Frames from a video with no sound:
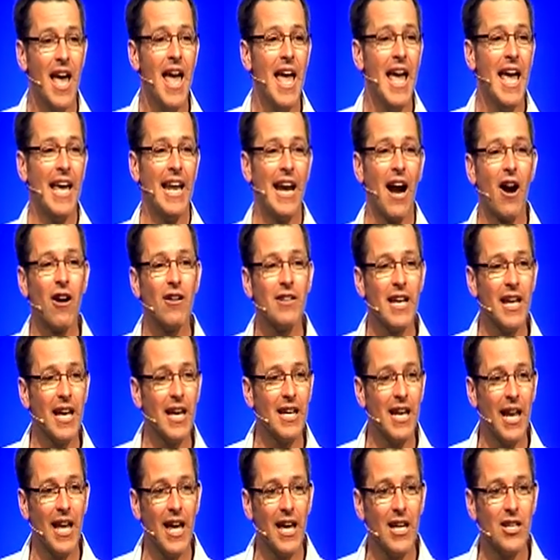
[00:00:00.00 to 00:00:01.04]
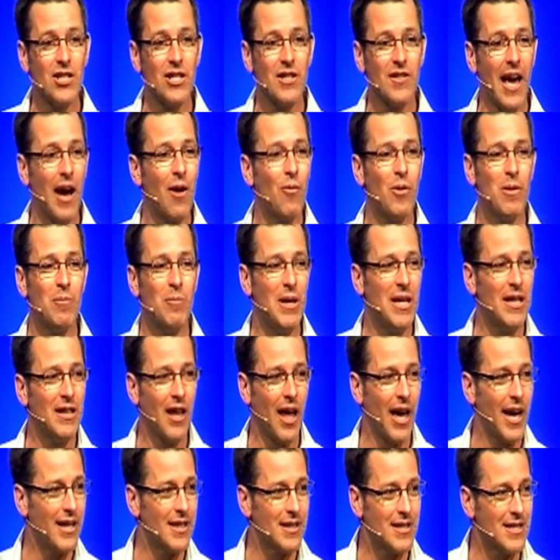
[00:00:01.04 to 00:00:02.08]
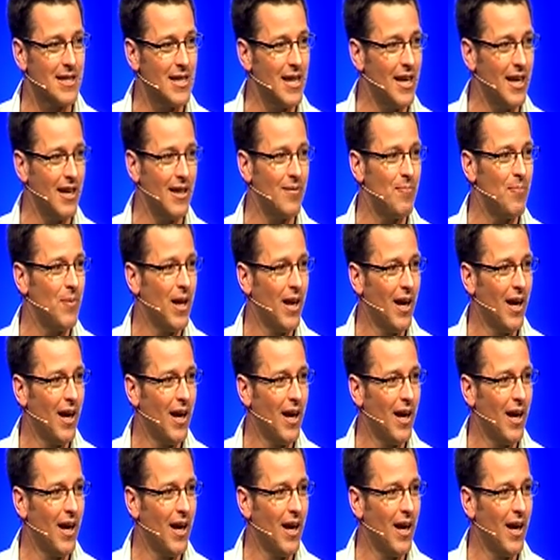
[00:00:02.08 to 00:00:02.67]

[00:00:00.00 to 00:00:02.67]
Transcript: In our day and age, that would be like seeing,